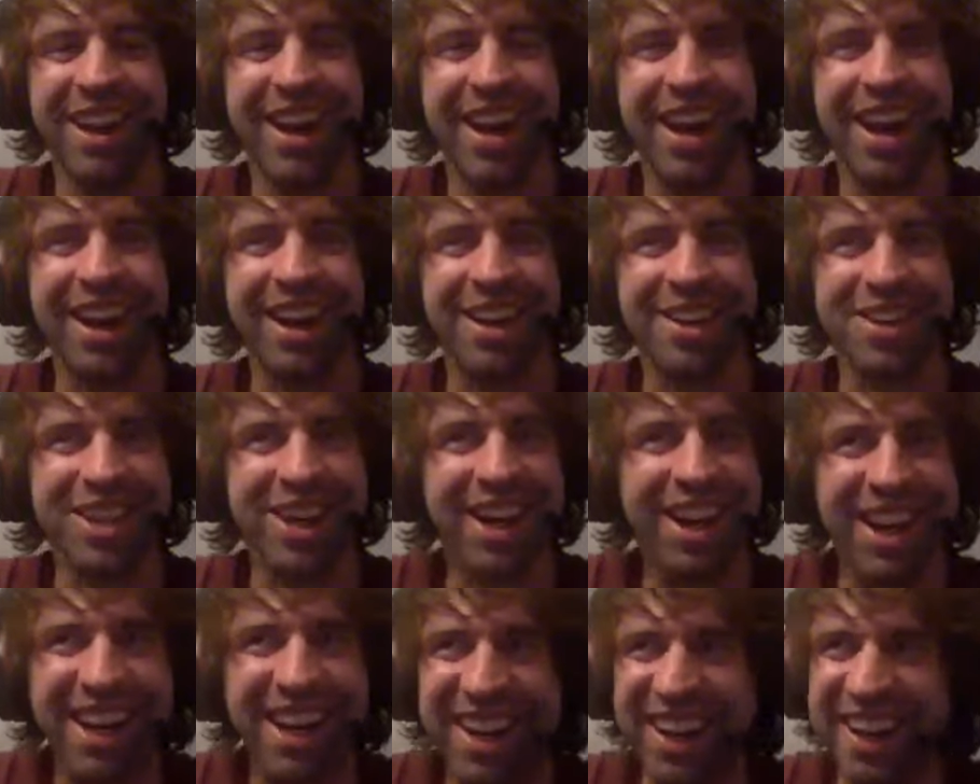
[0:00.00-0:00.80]
And I was
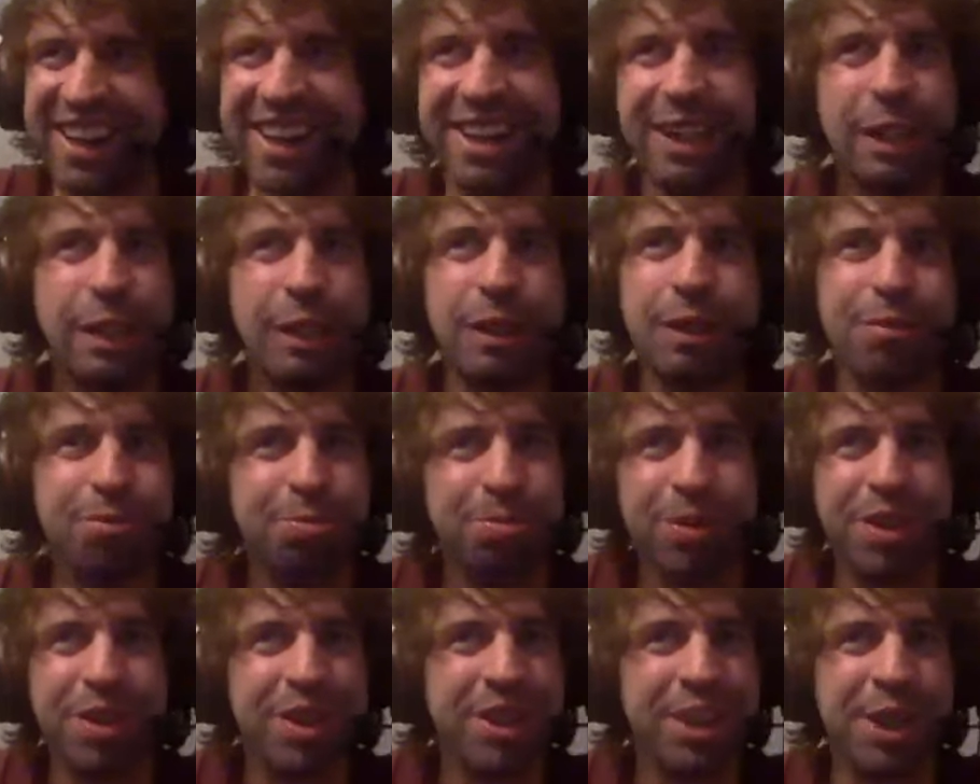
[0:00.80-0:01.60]
like,
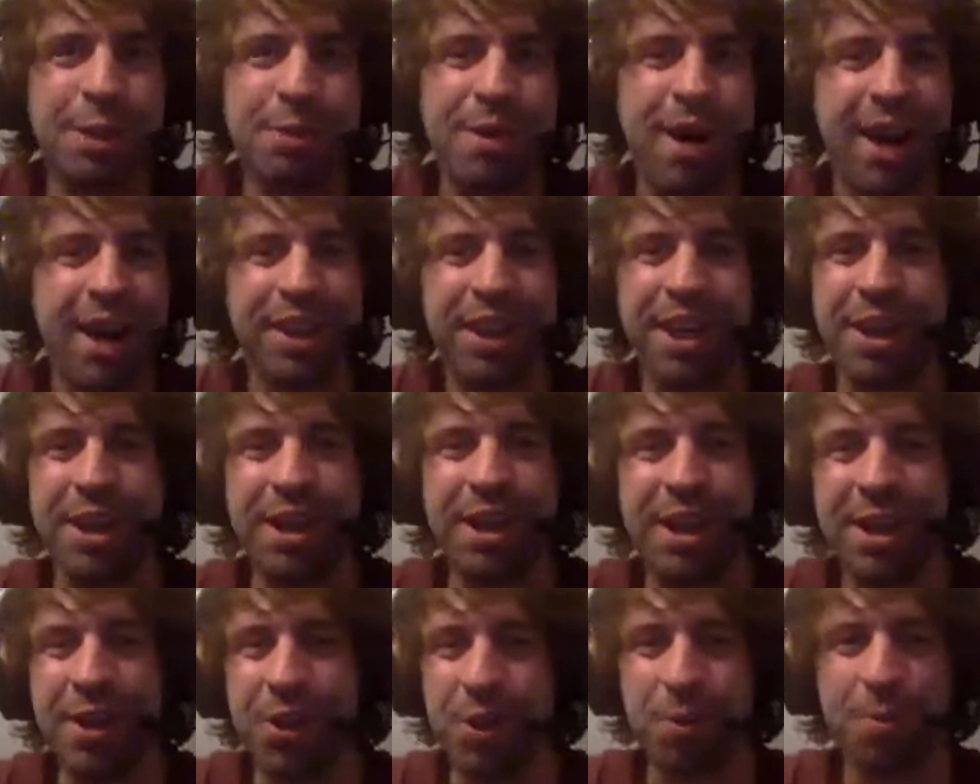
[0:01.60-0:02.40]
you had
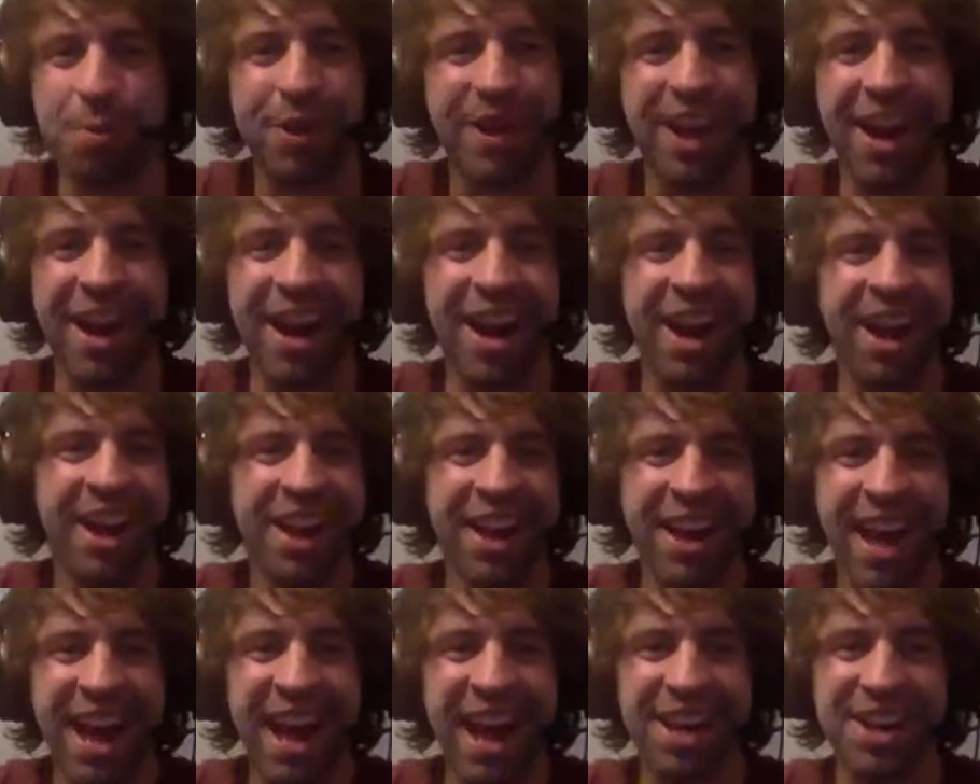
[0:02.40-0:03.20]
Hoopier,
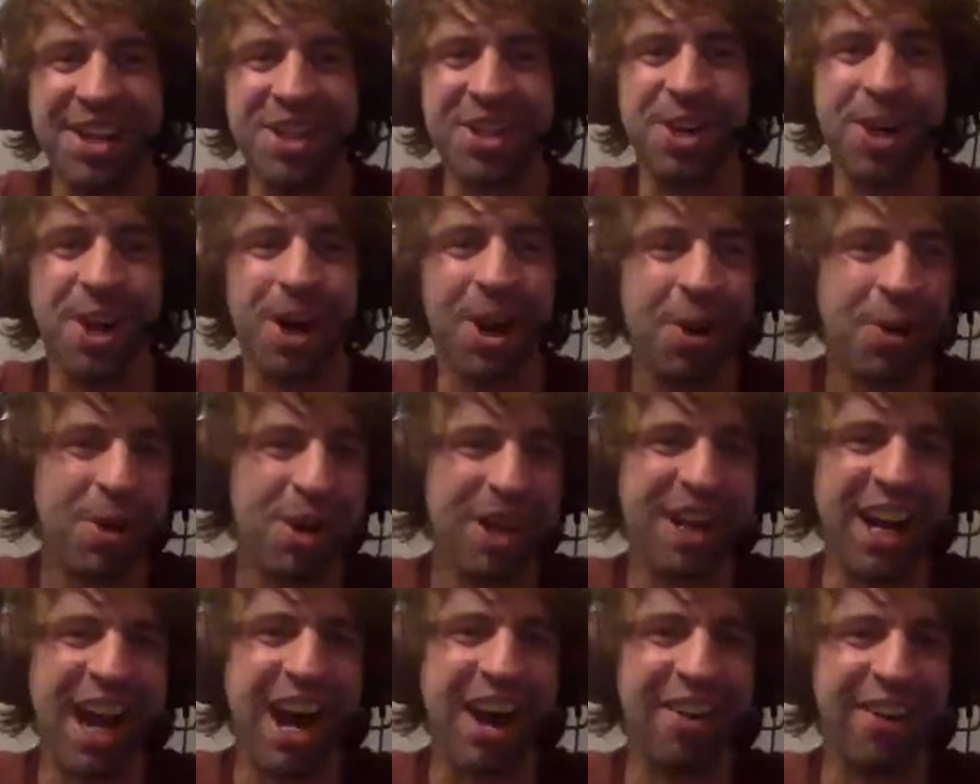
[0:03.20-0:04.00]
Henshaw,
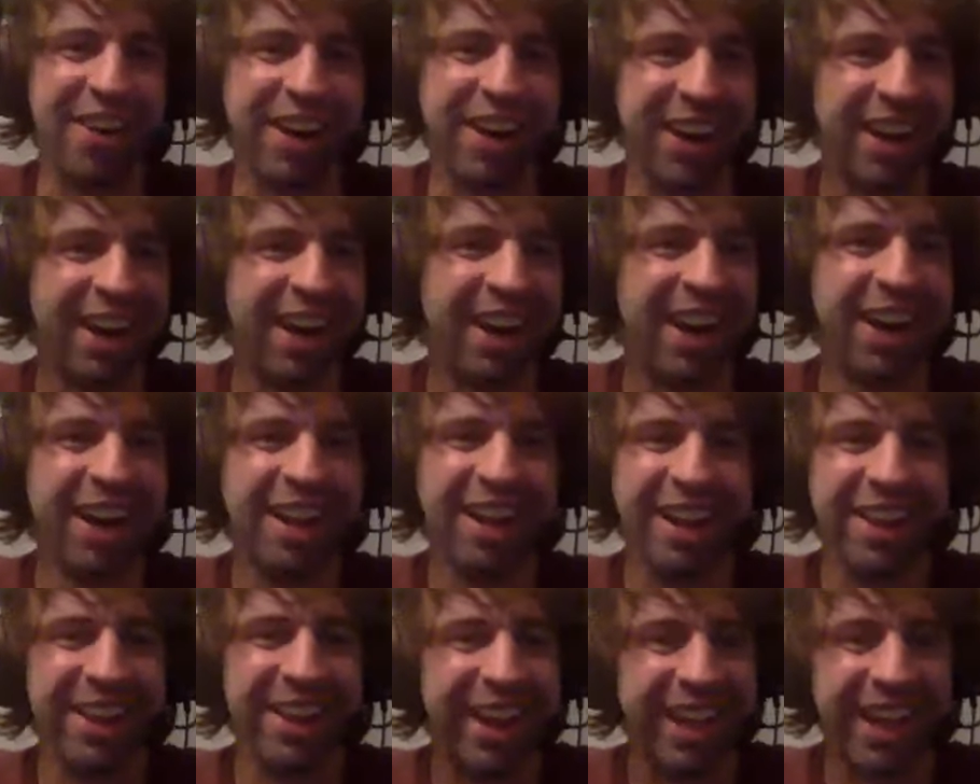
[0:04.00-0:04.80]
Carragher,
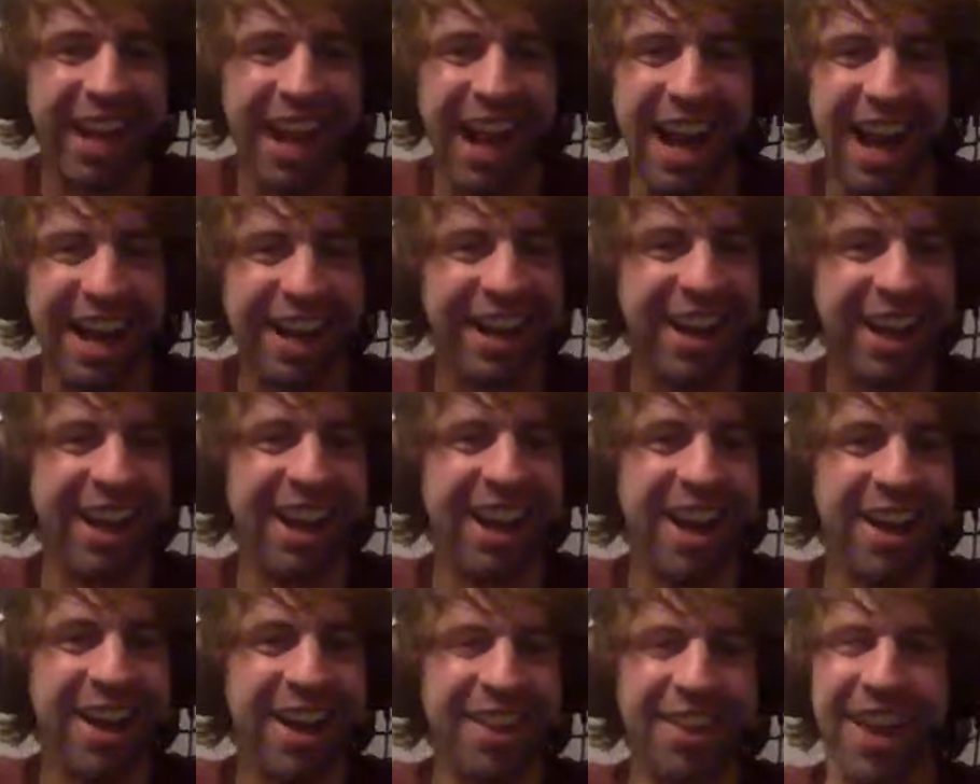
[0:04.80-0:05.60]

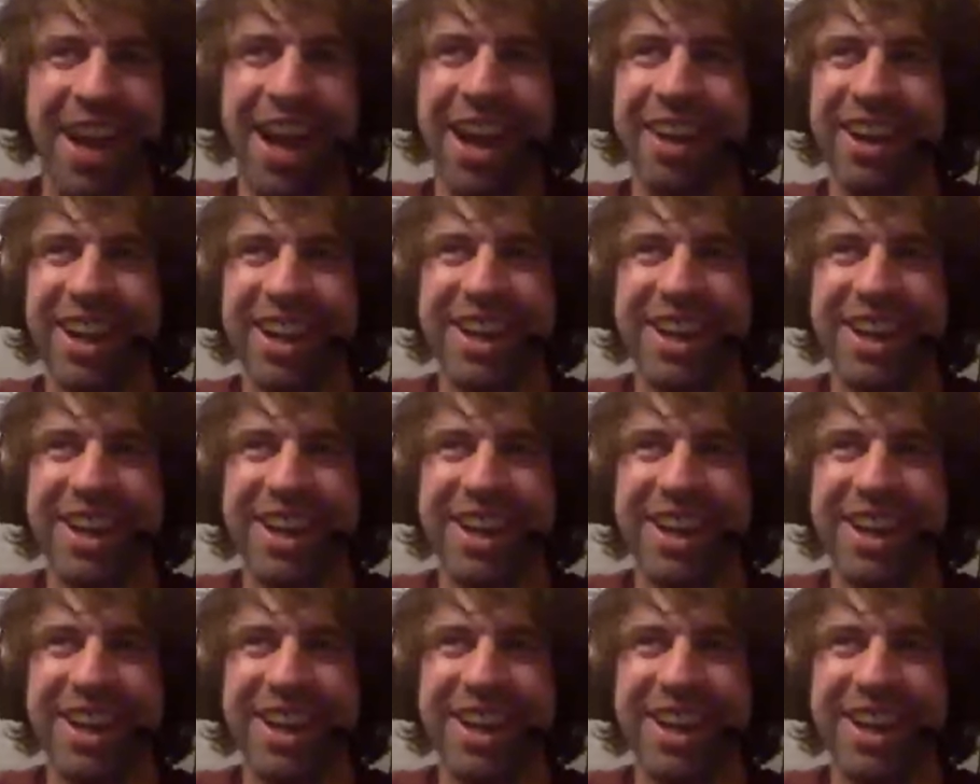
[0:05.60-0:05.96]
Agger, then